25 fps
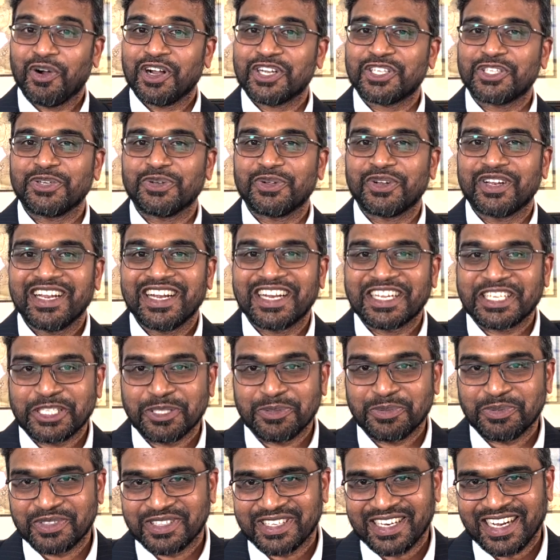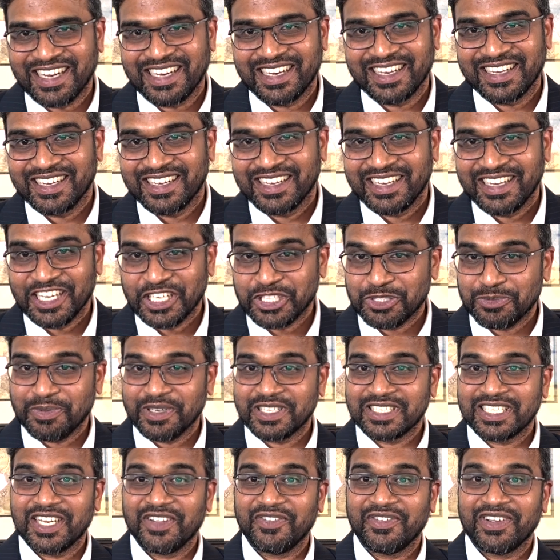What's your leadership style,
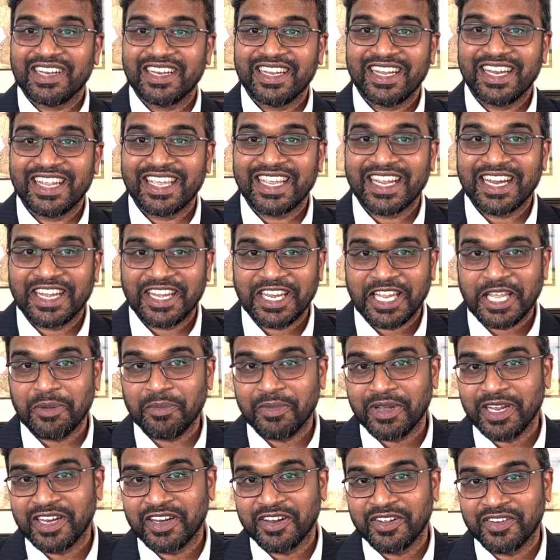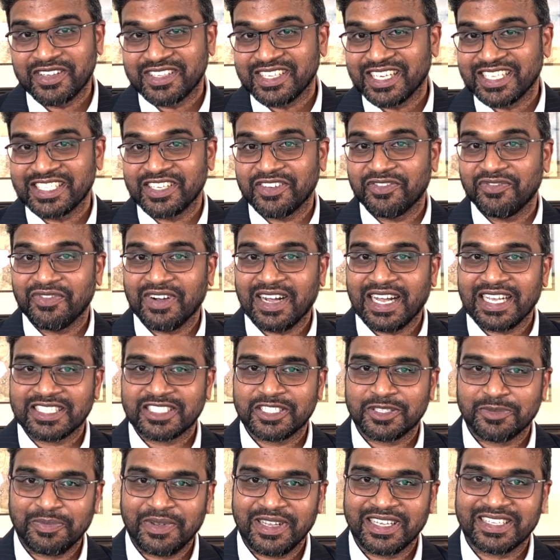especially when leading a team in such a
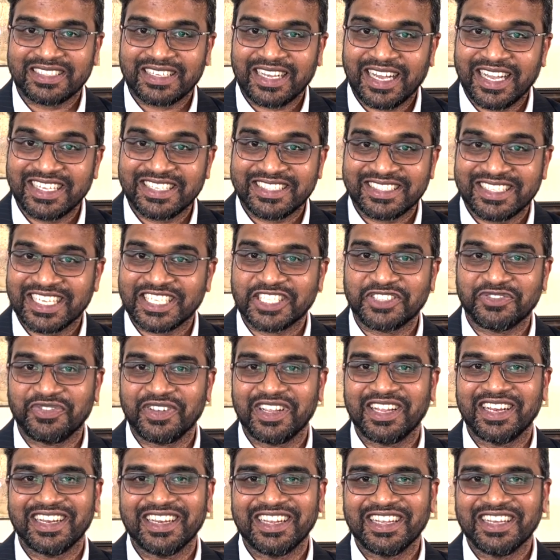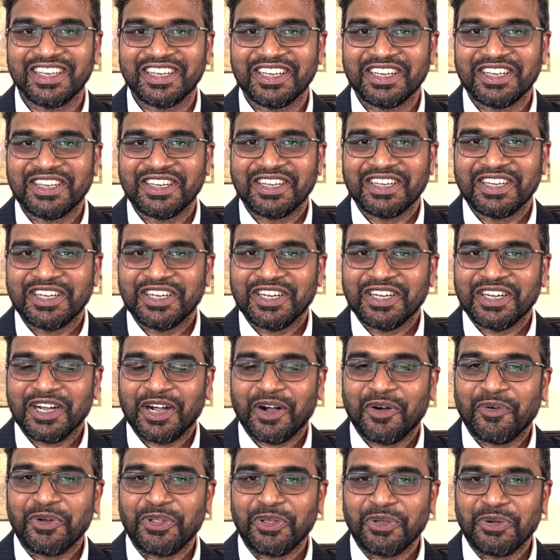fast-paced, high-stakes field?
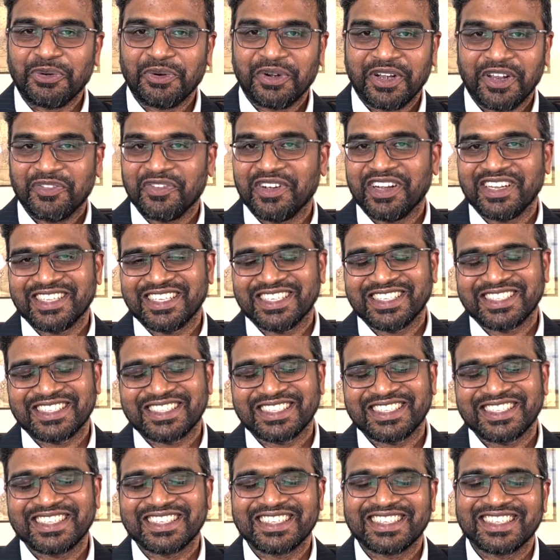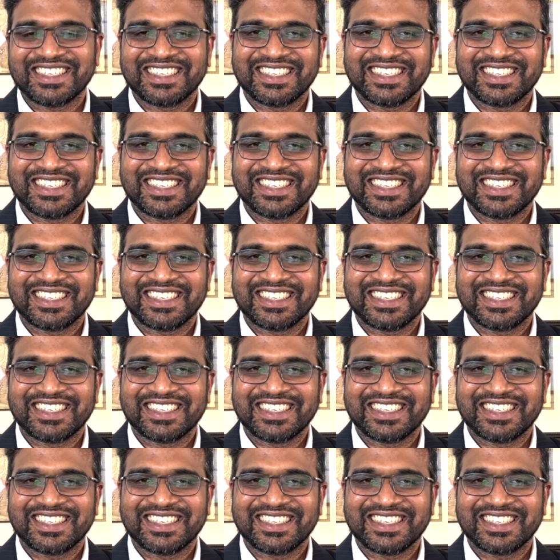How do you define this?